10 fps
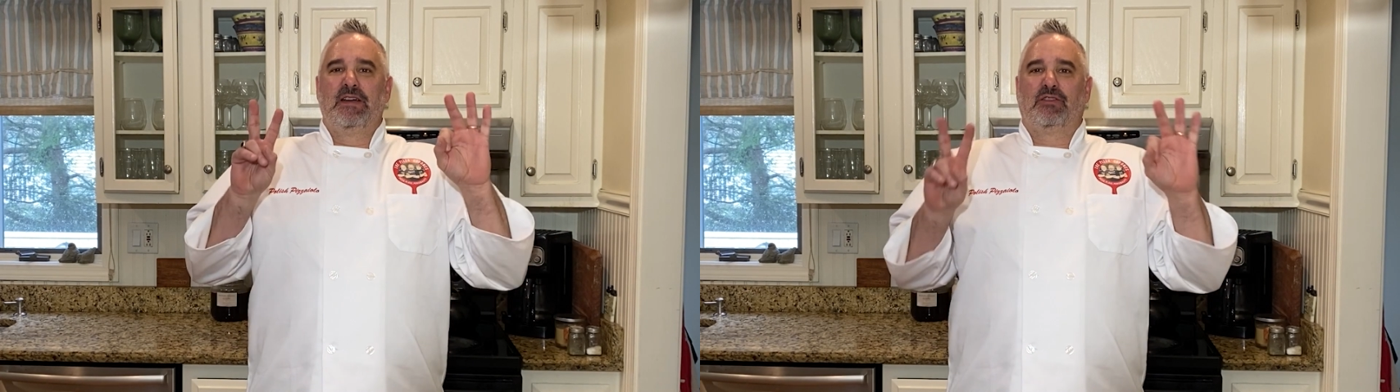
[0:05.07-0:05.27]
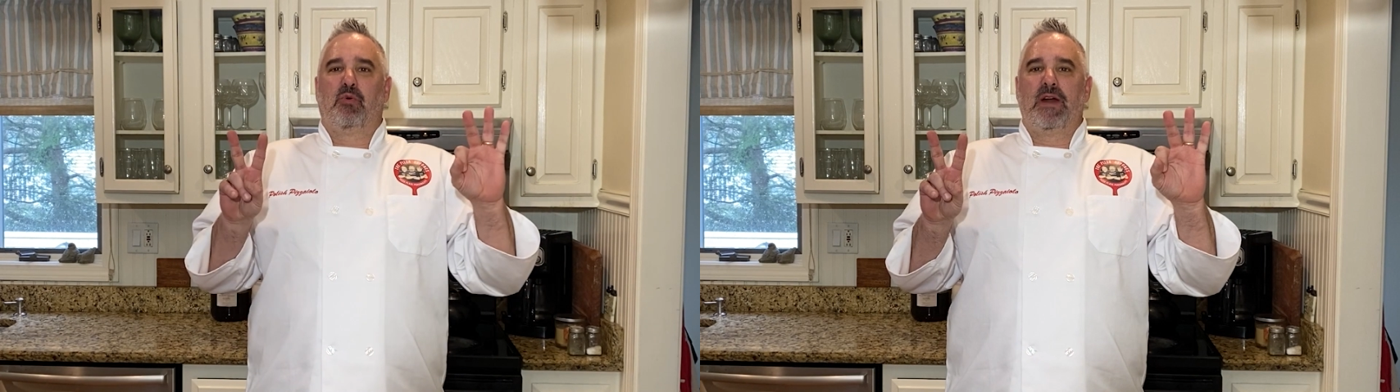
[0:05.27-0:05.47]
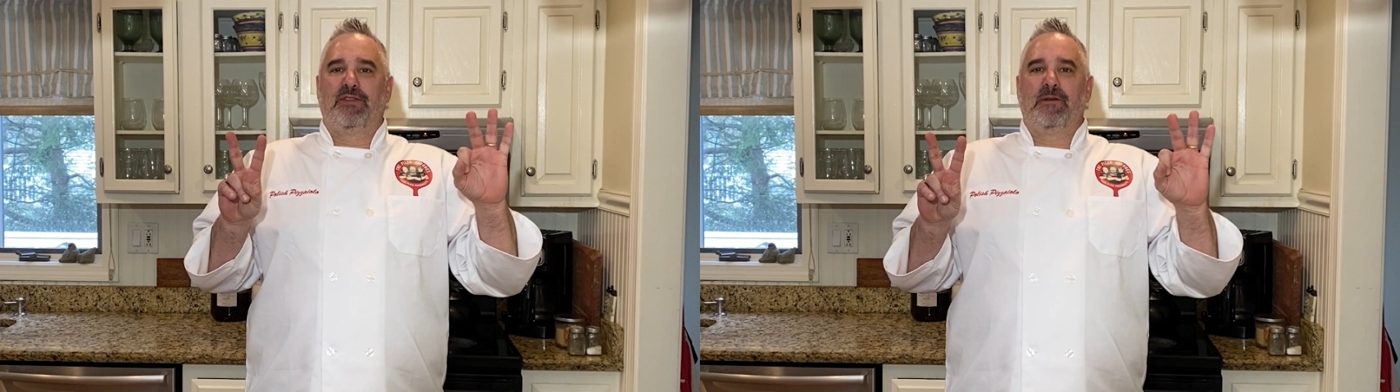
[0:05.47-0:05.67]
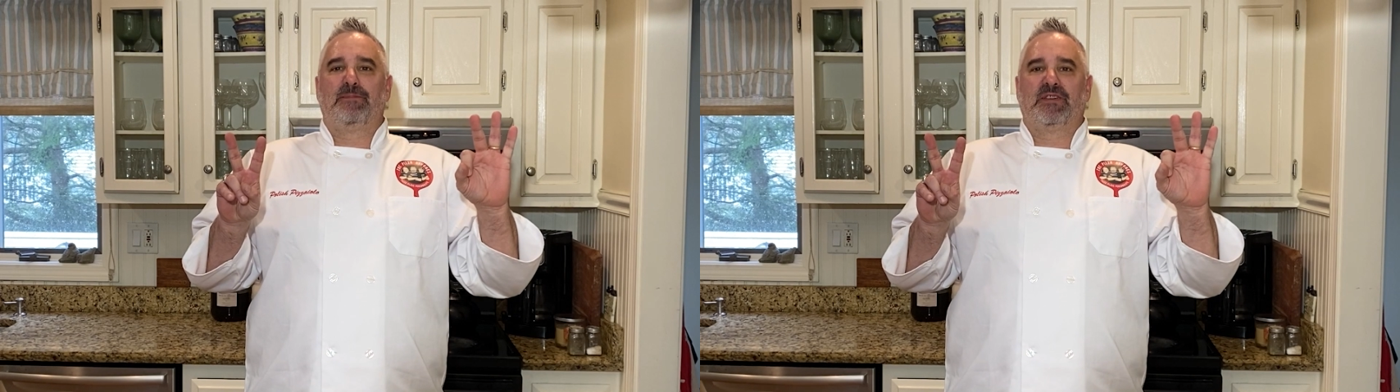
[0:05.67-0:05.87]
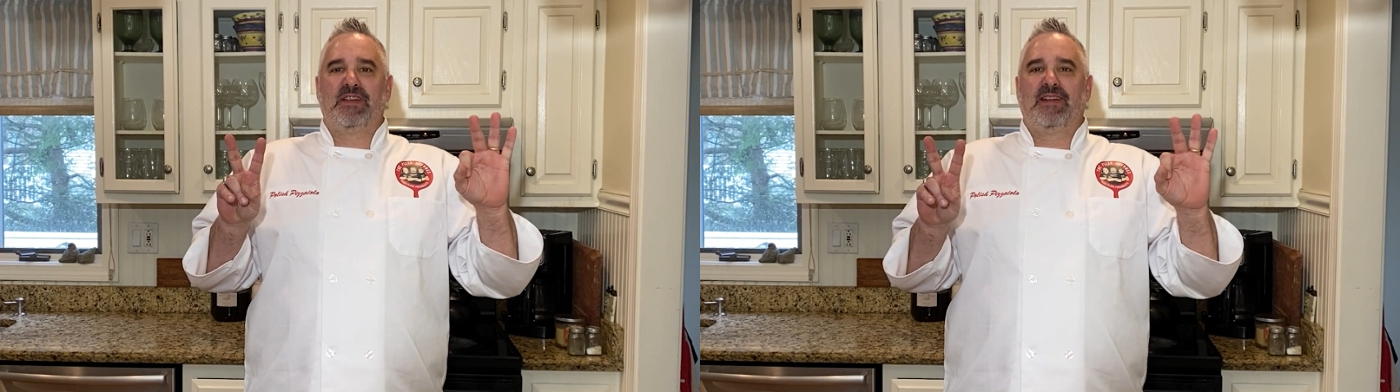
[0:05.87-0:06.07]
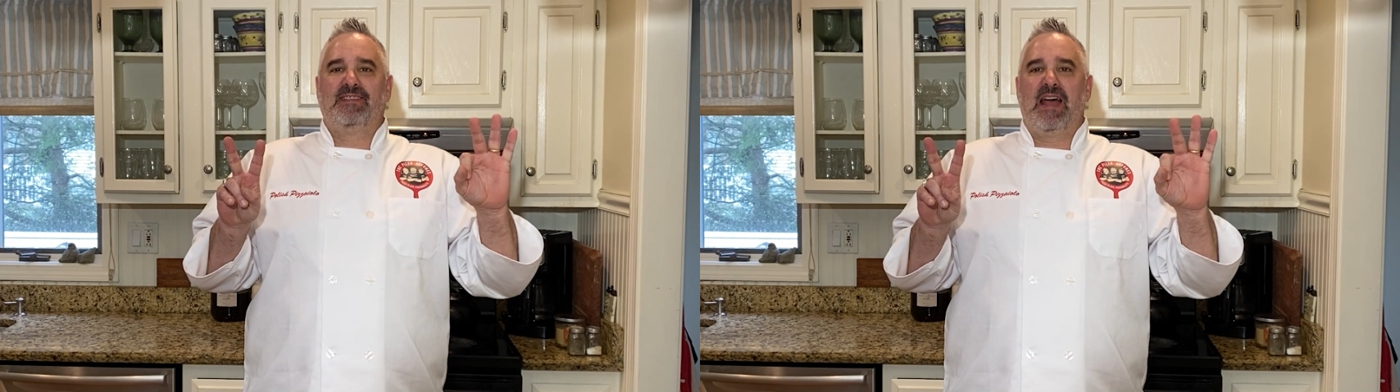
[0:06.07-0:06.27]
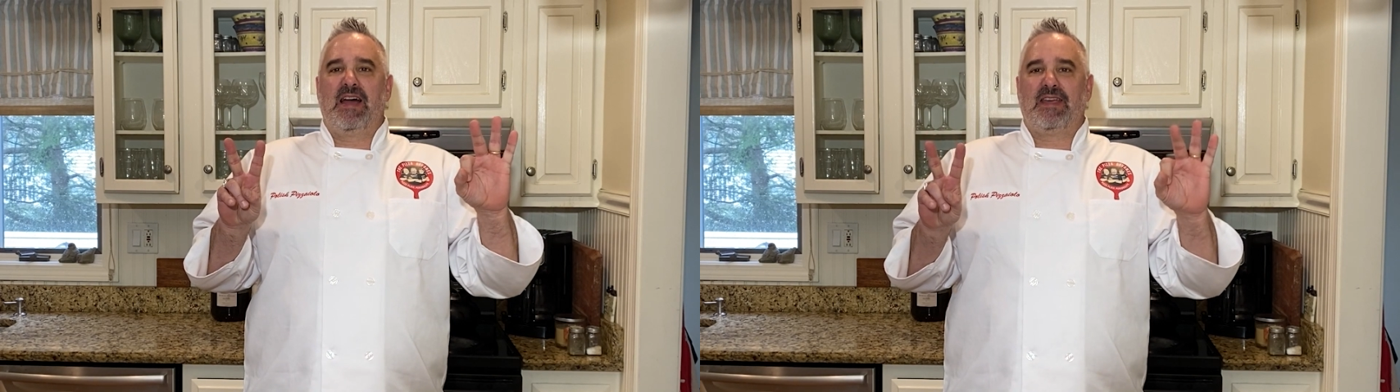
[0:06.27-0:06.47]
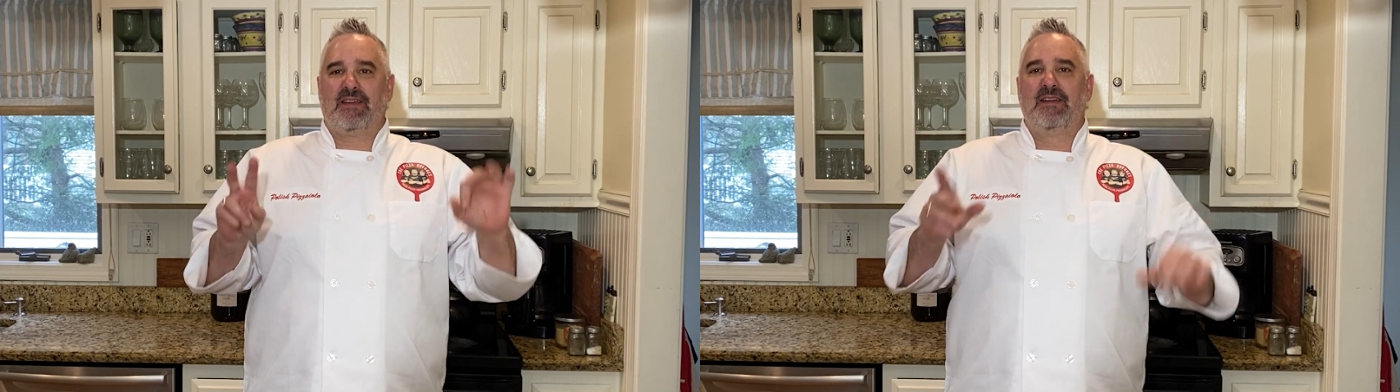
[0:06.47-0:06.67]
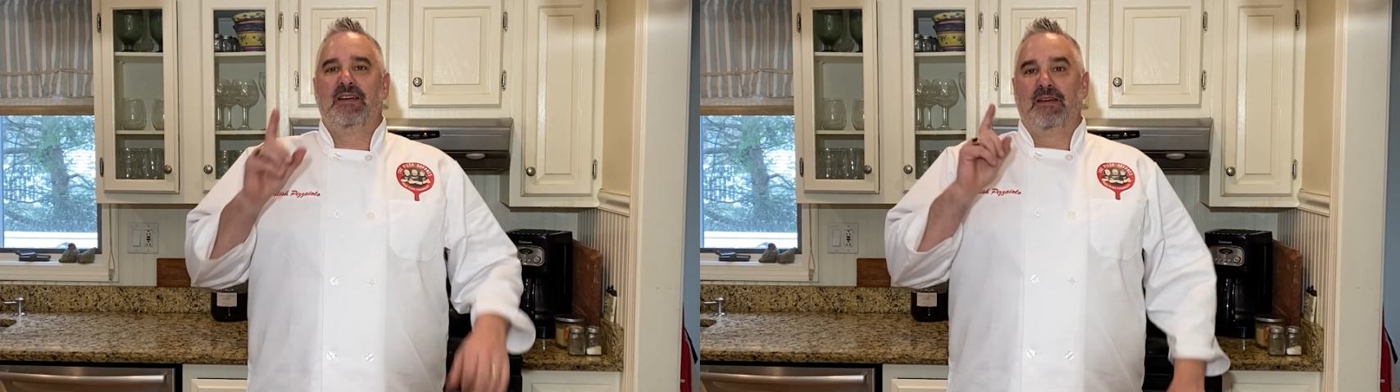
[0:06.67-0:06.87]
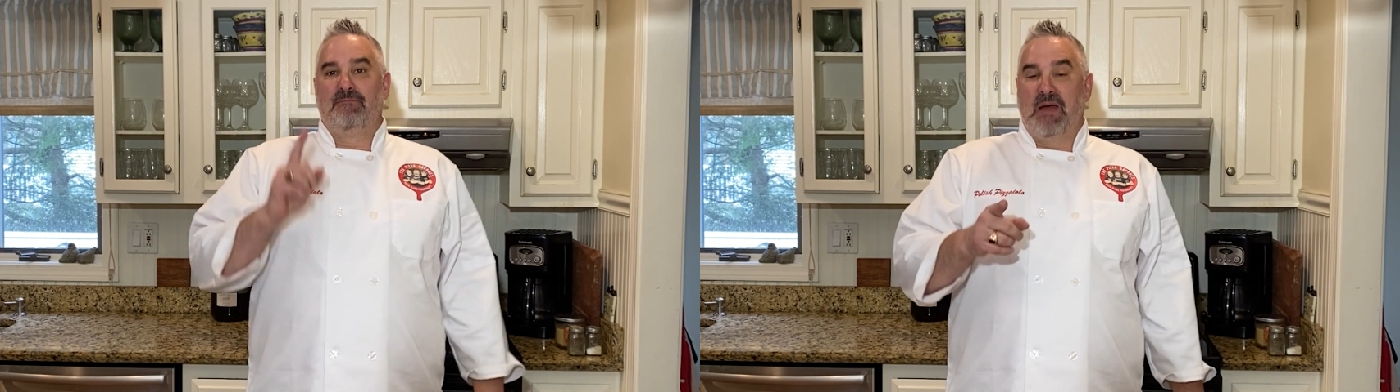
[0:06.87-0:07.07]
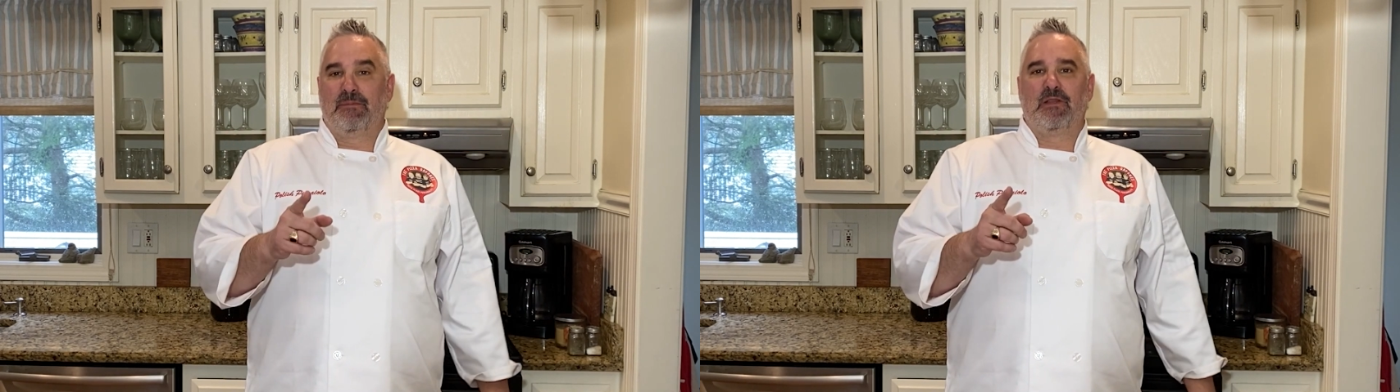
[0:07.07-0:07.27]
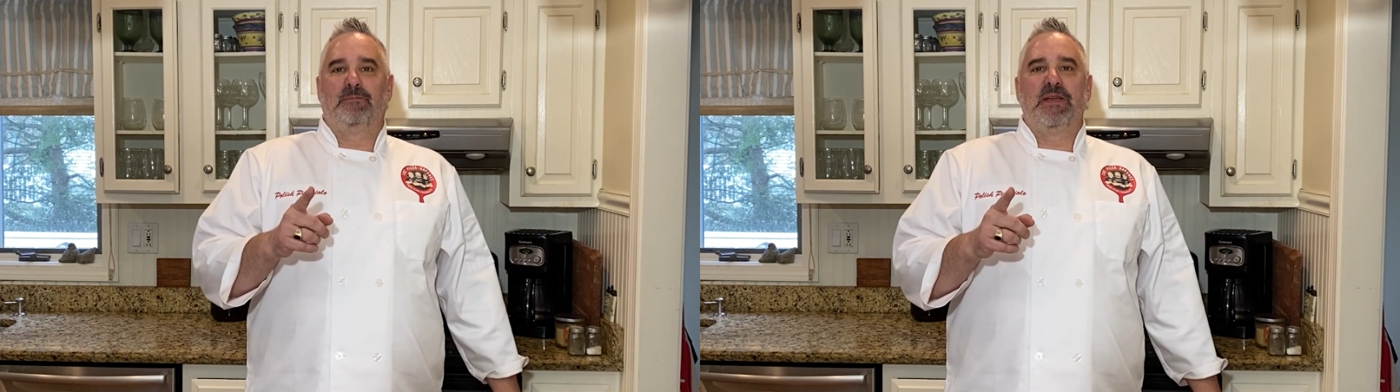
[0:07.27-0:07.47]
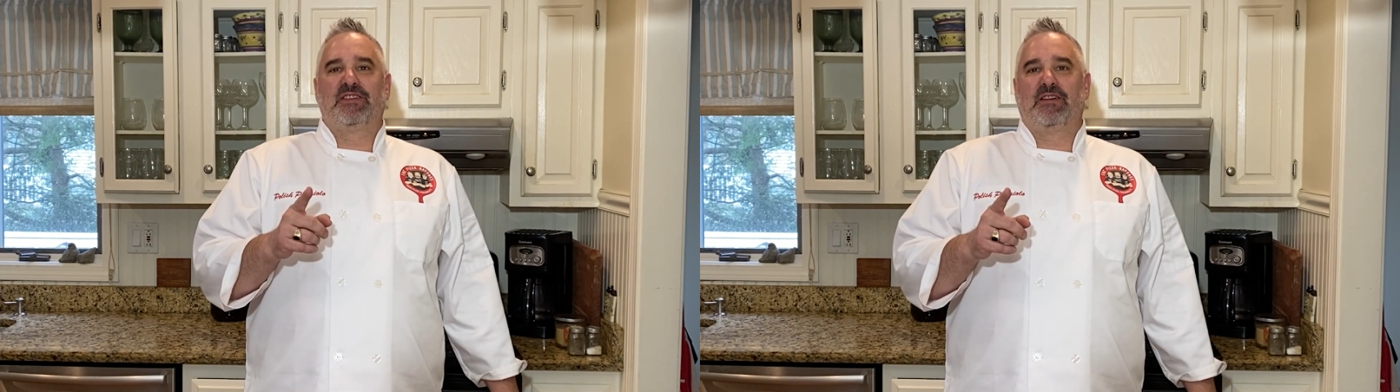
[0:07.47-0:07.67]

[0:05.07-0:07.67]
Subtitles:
23% Italian, member of the Pizza